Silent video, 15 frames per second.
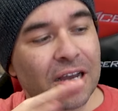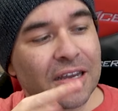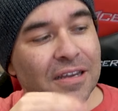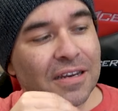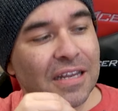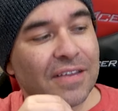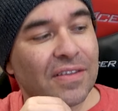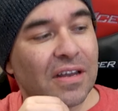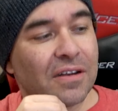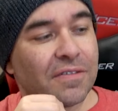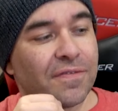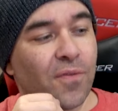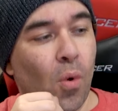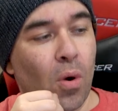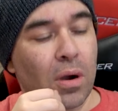I'm gonna give that a
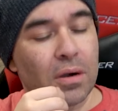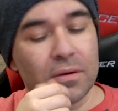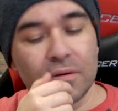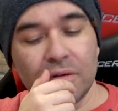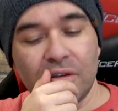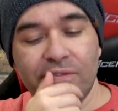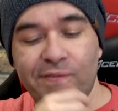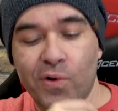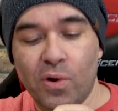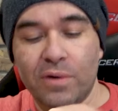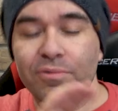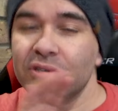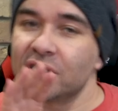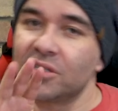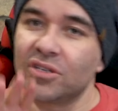4. A 4. It
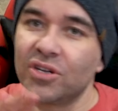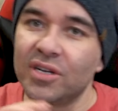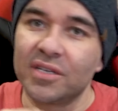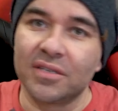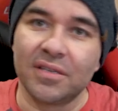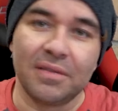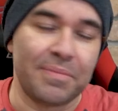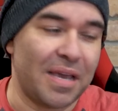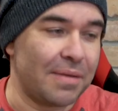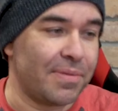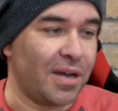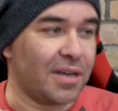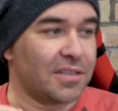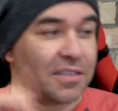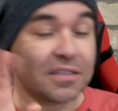wasn't as good as the main
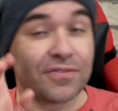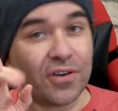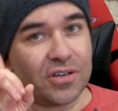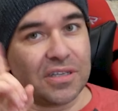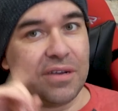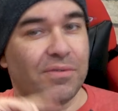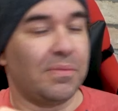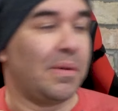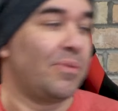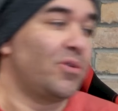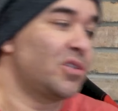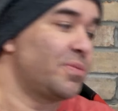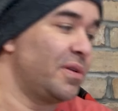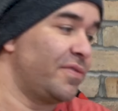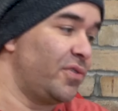box, as far as I remember.
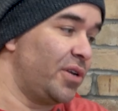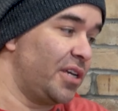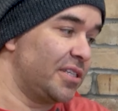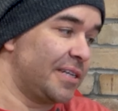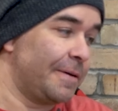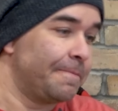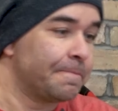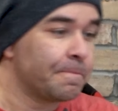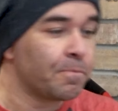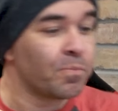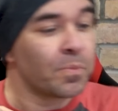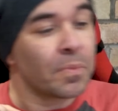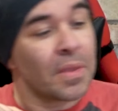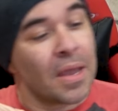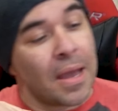It's been a few days
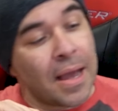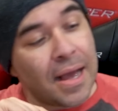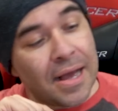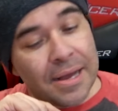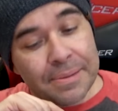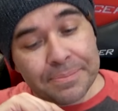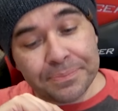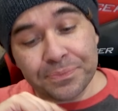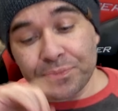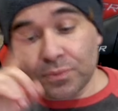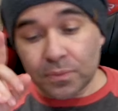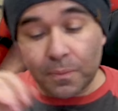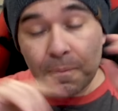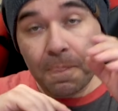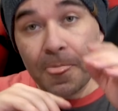now.
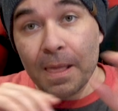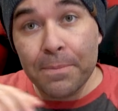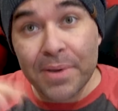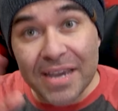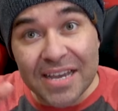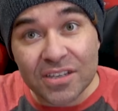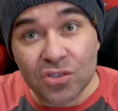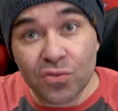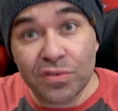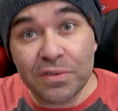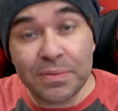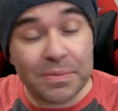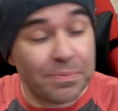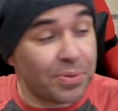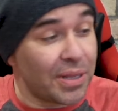But yeah, so
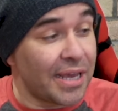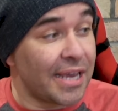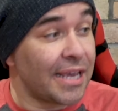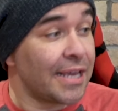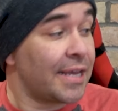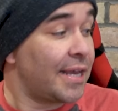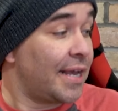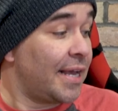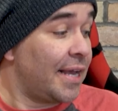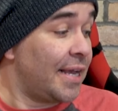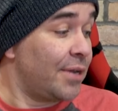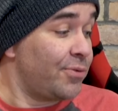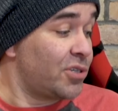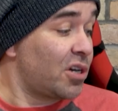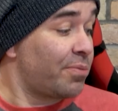we've been playing,
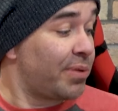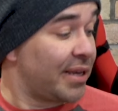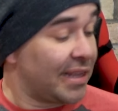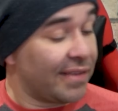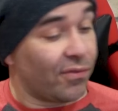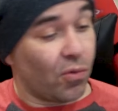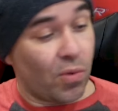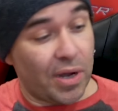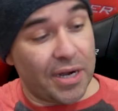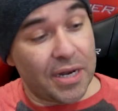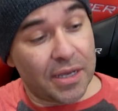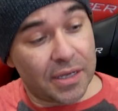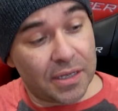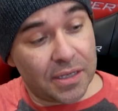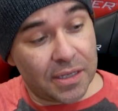we started playing level 1,
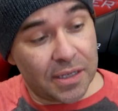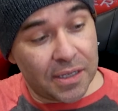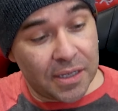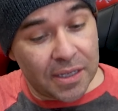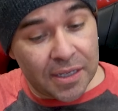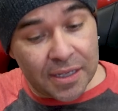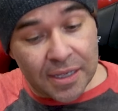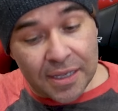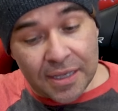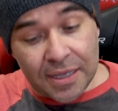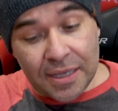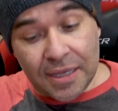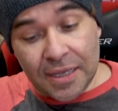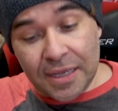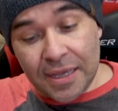
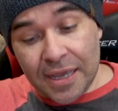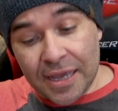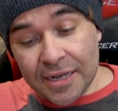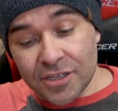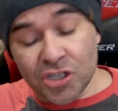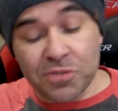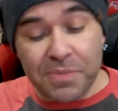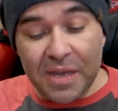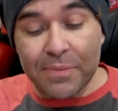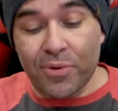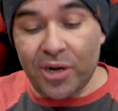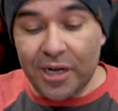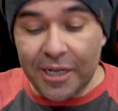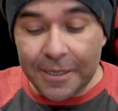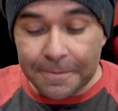and it's just me and
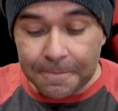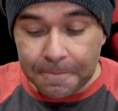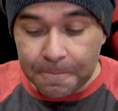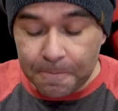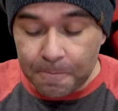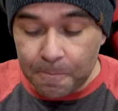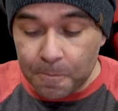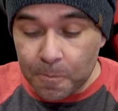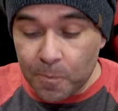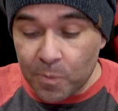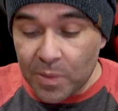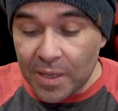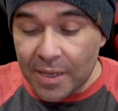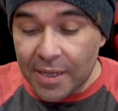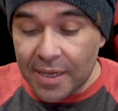Brittany,
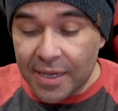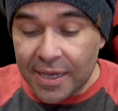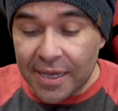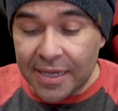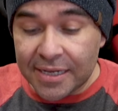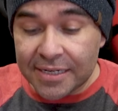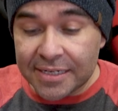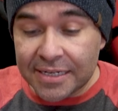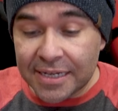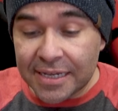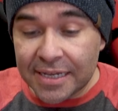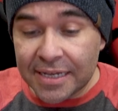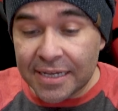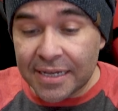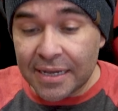and
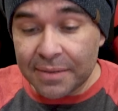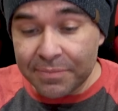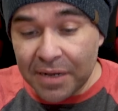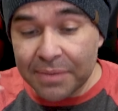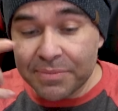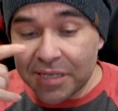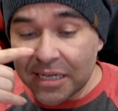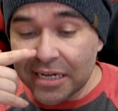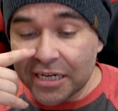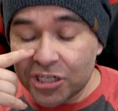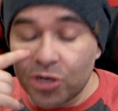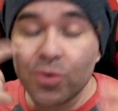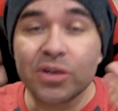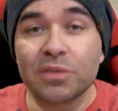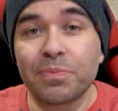I'm digging it.
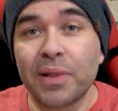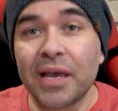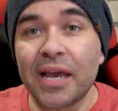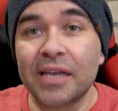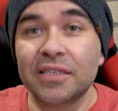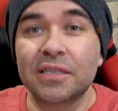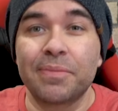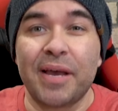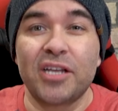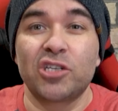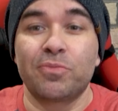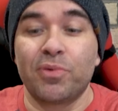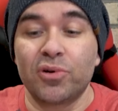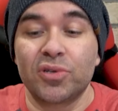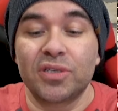She wanted to play as the
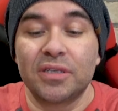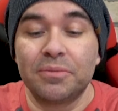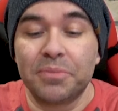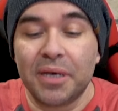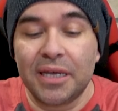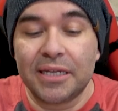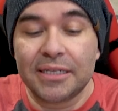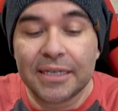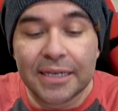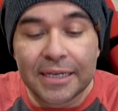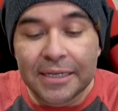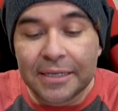magic person, but